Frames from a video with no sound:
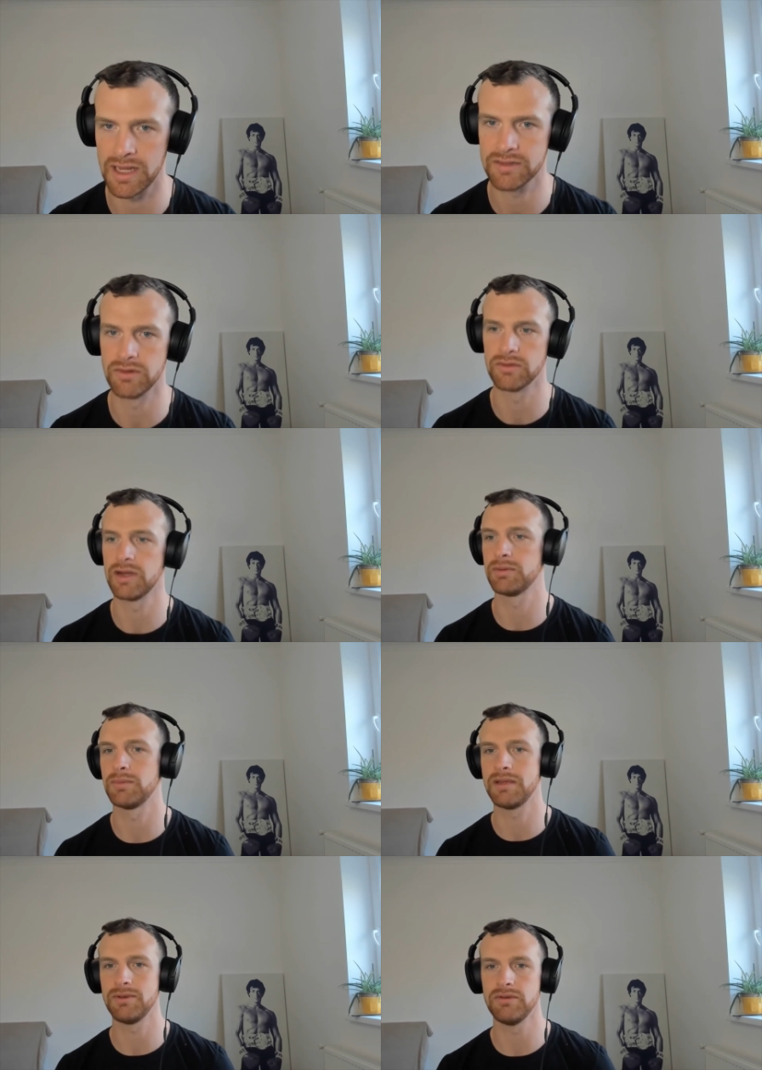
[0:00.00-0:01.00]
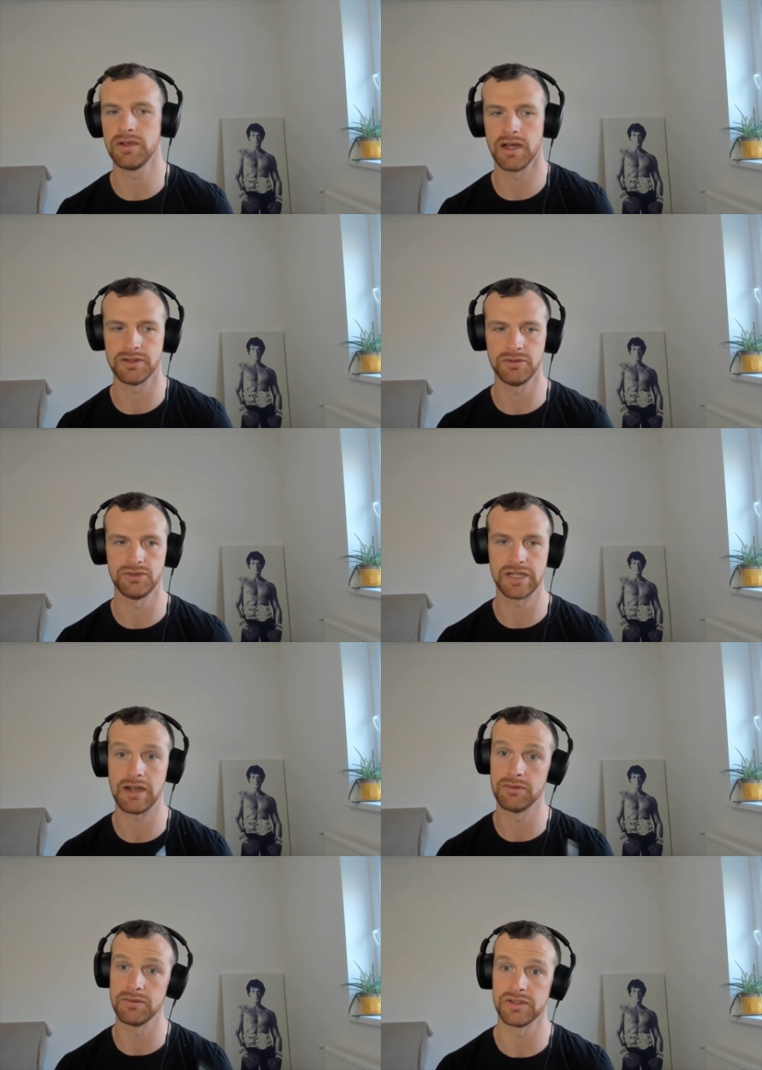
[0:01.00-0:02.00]
It's not great, but maybe you guys who
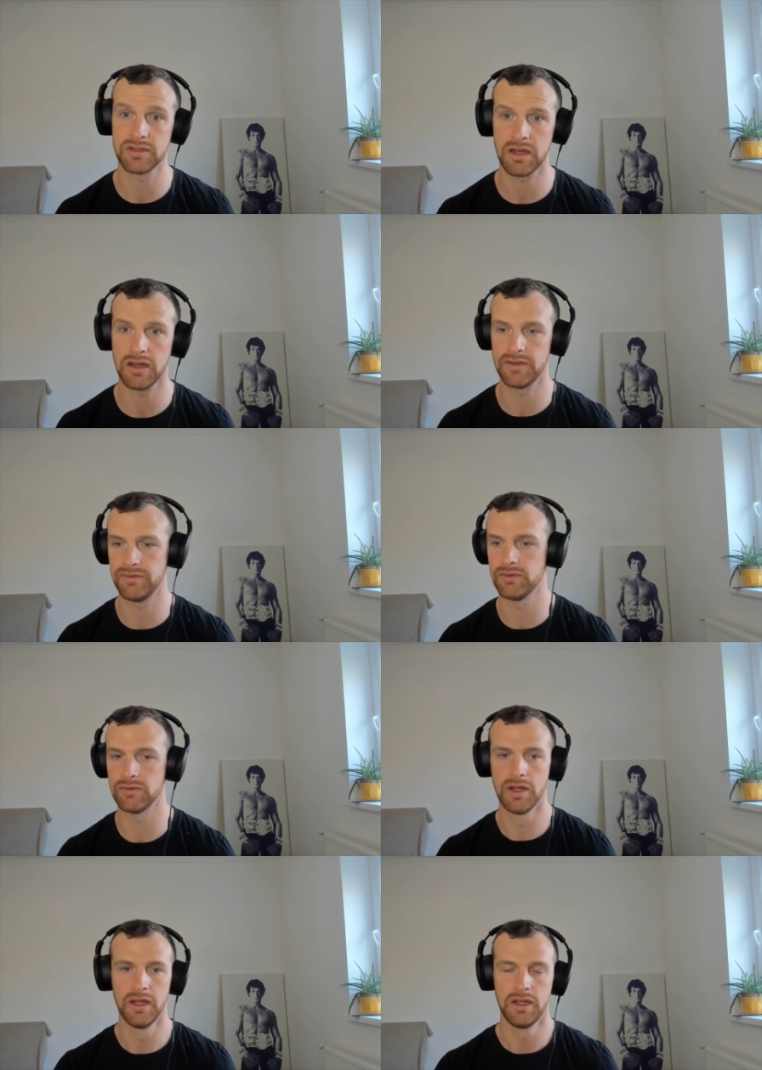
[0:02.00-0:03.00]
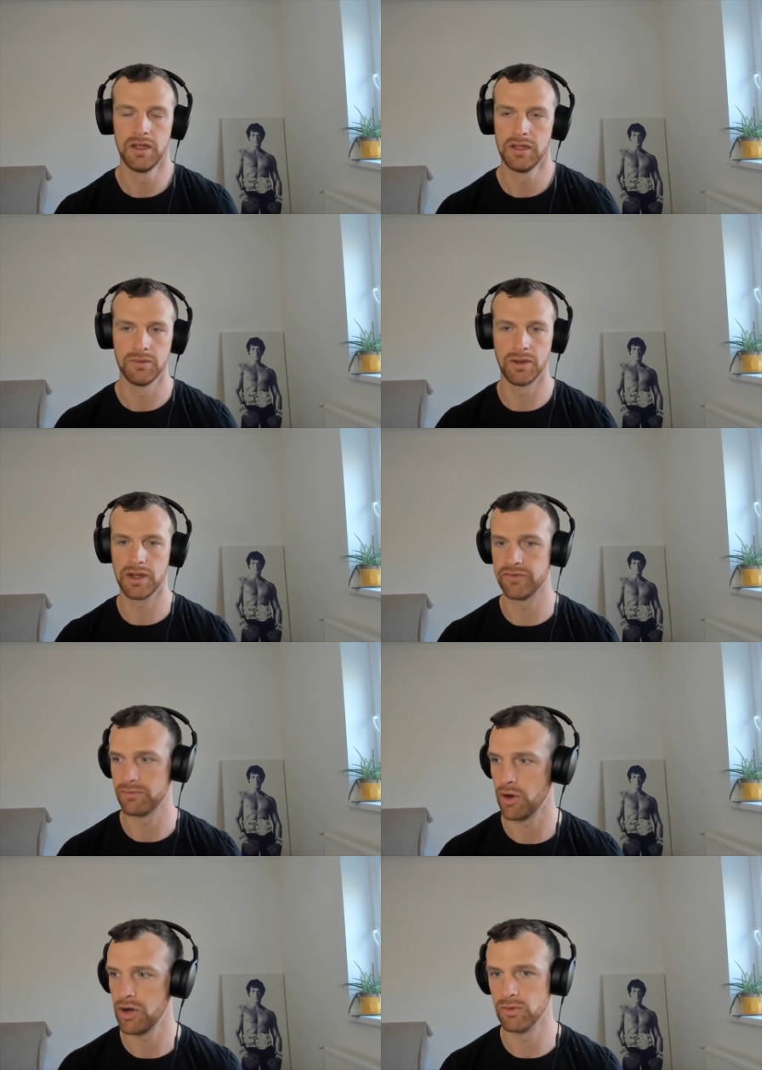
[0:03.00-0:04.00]
shower at the start, if you're working from
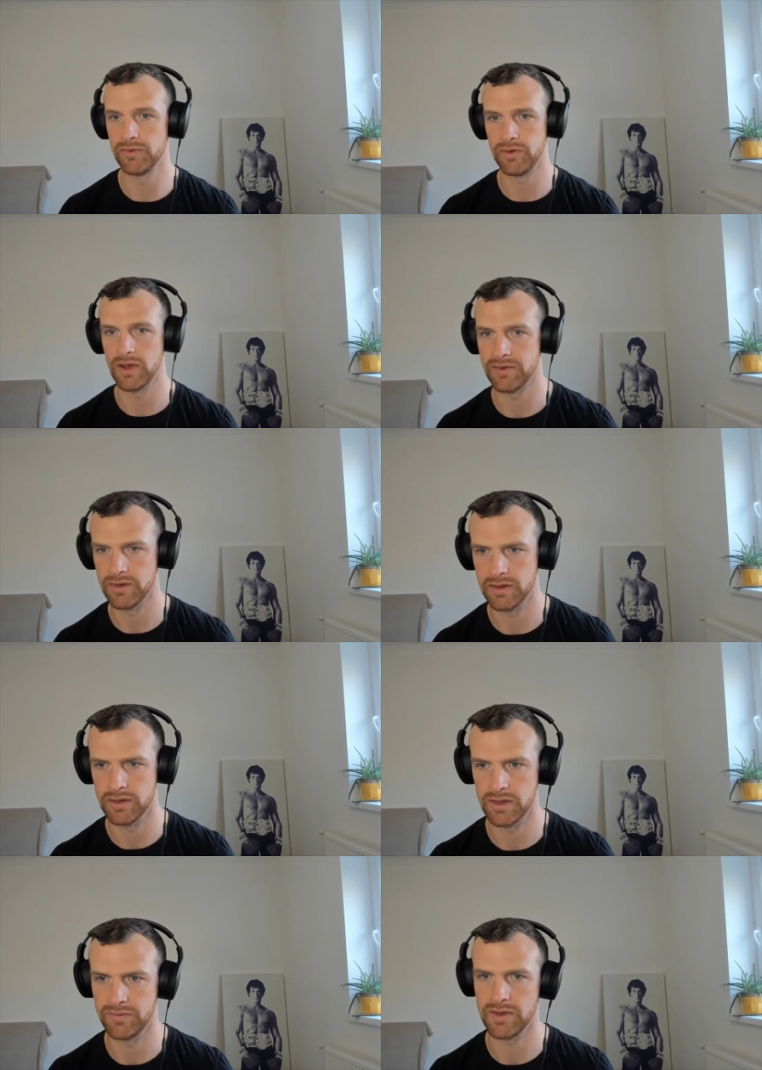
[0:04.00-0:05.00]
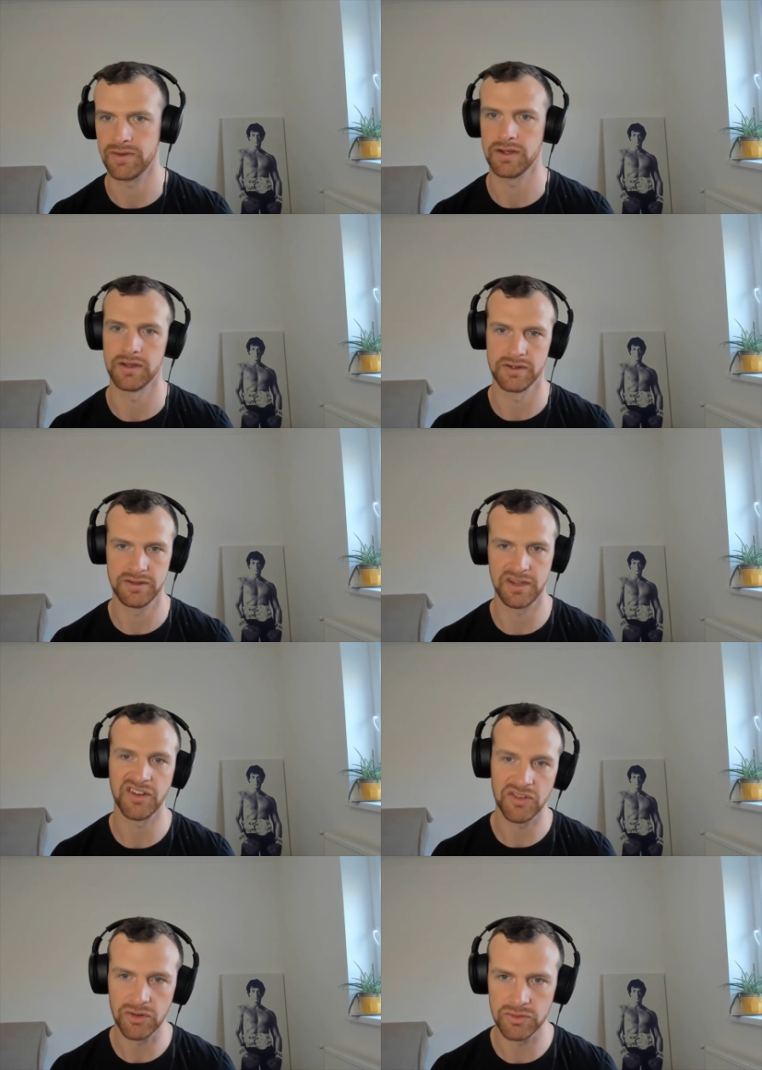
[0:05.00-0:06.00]
home or if you have like a
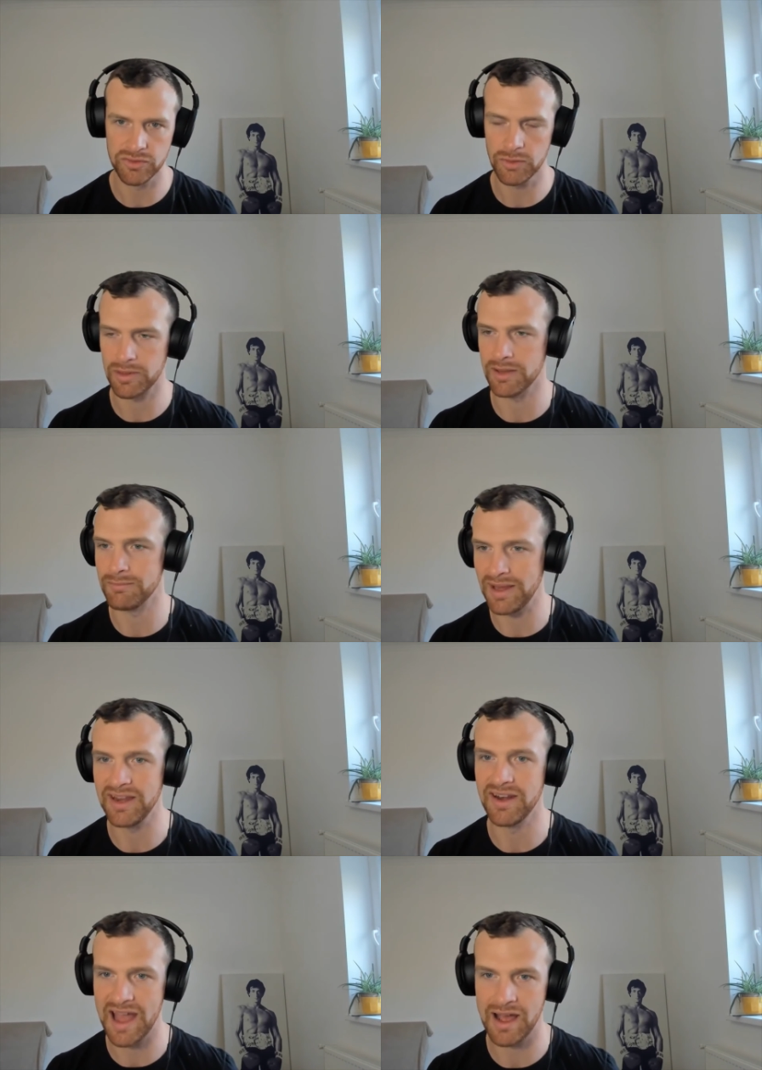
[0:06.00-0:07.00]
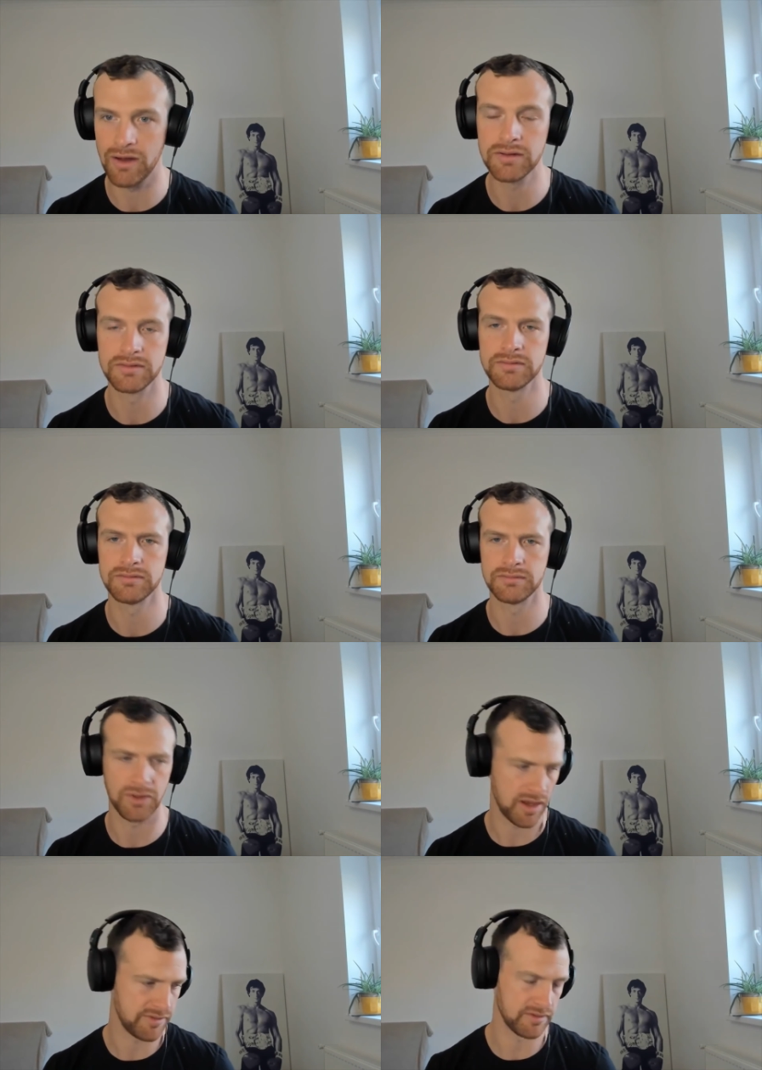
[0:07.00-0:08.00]
digital job like me now,
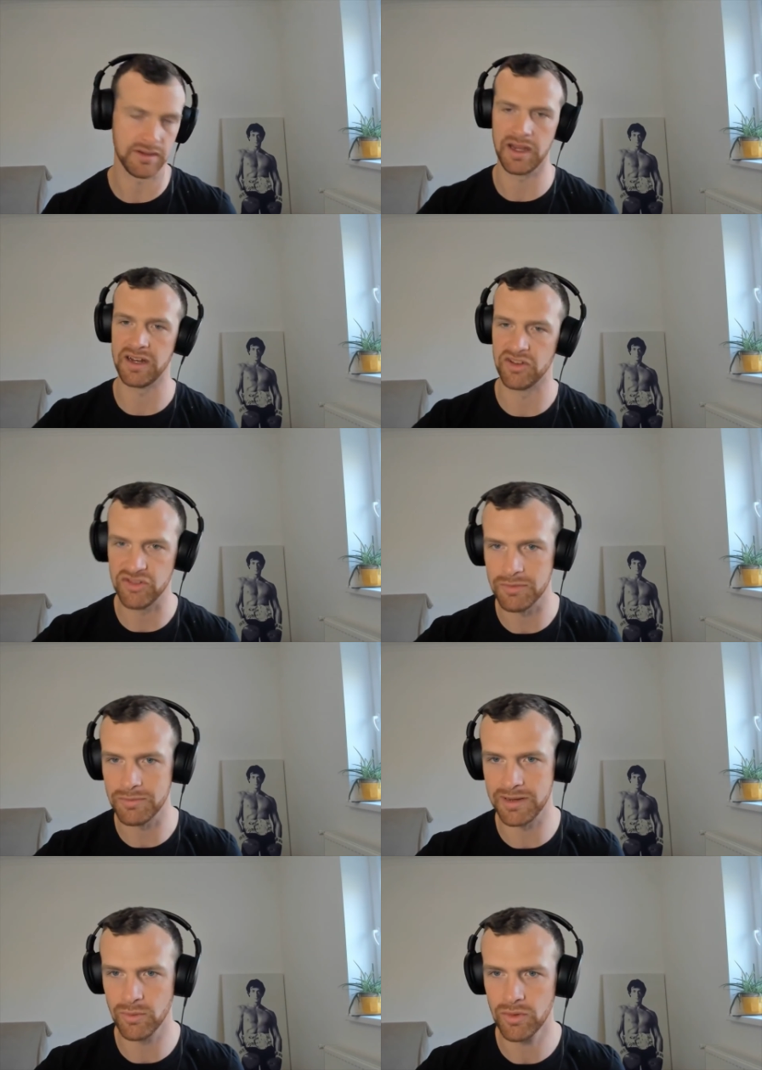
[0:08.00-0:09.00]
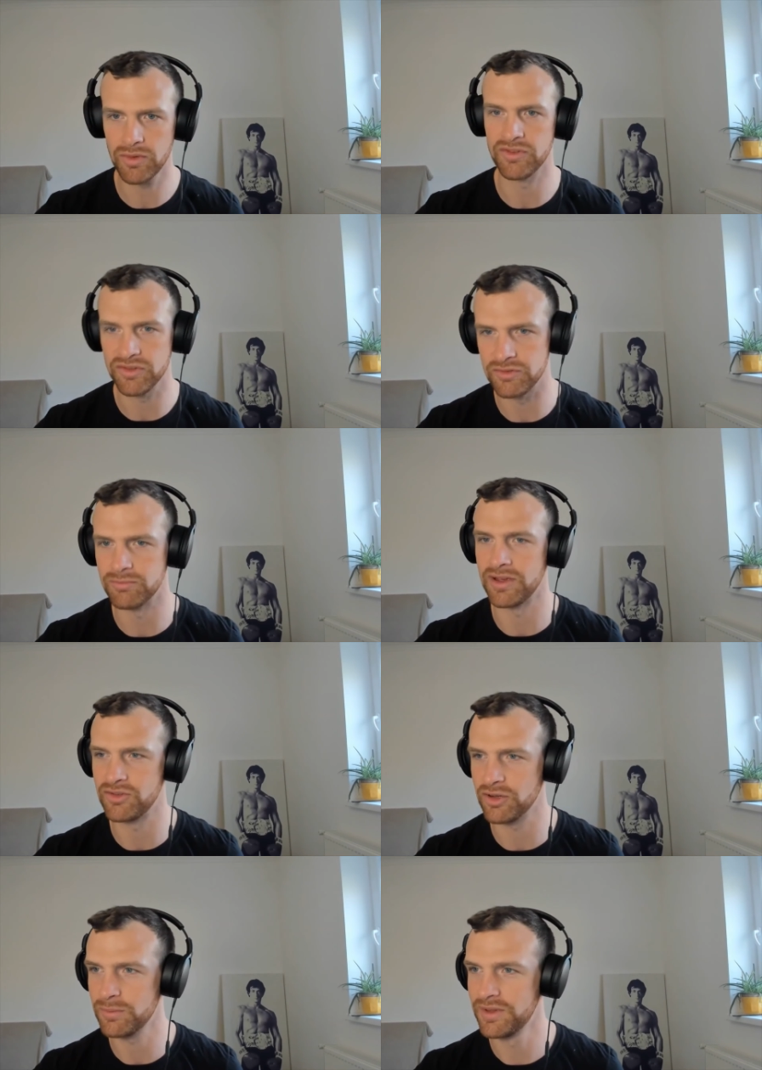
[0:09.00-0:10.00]
not even in a gym anymore, this is my
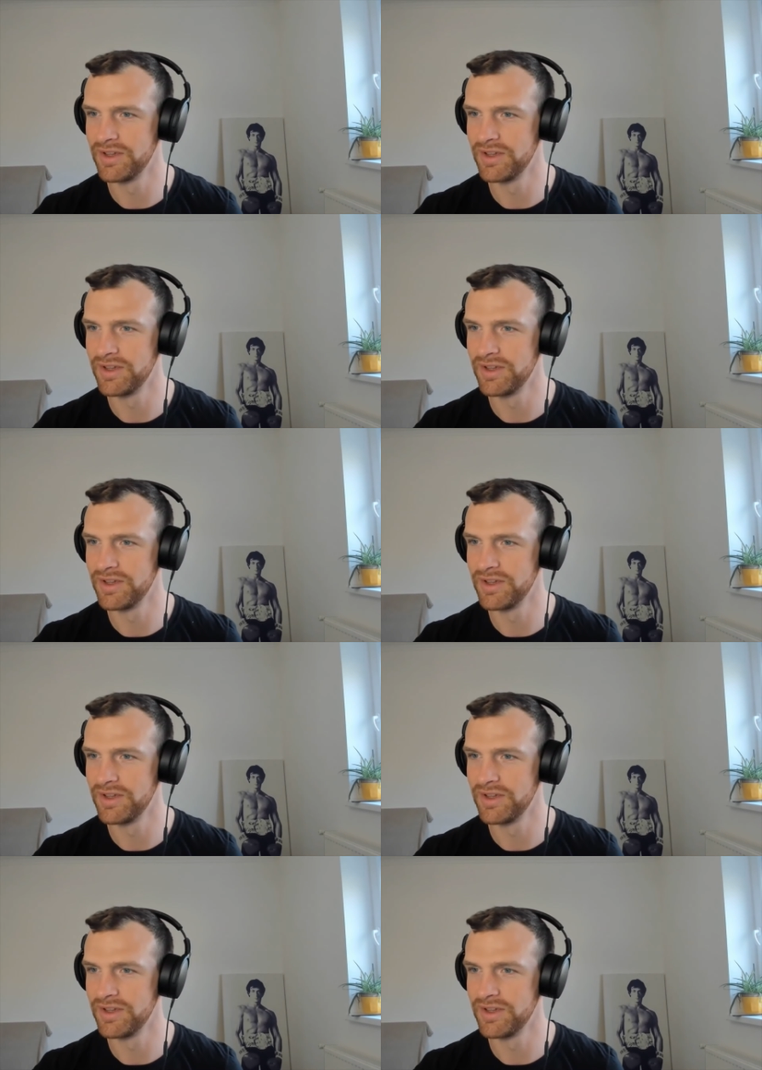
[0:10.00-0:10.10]
job,